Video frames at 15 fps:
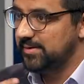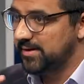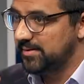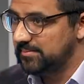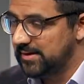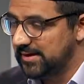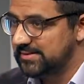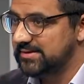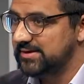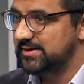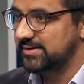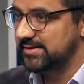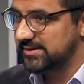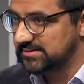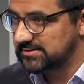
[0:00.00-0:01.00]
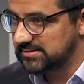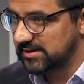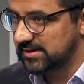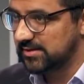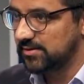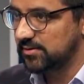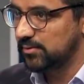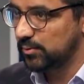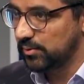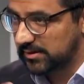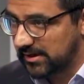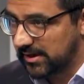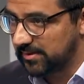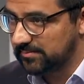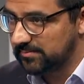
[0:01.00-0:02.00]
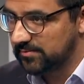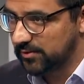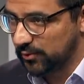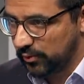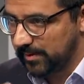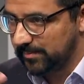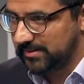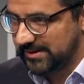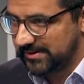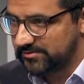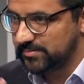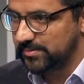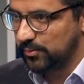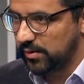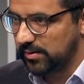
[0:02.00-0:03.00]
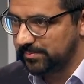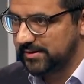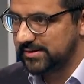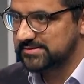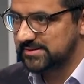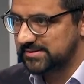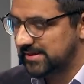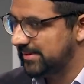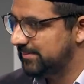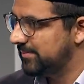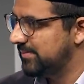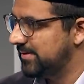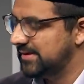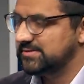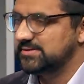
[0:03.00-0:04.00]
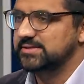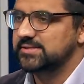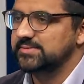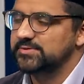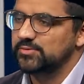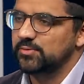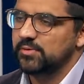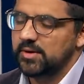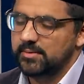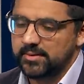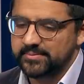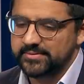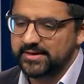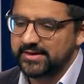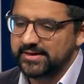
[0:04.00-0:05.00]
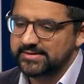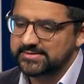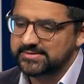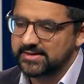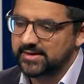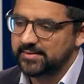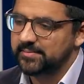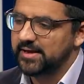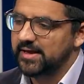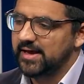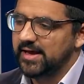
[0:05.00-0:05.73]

Imam Mahdi and Isa will come. We believe to be one person, that is Hazrat Mirza Ghulam Ahmad Alayhis Salam.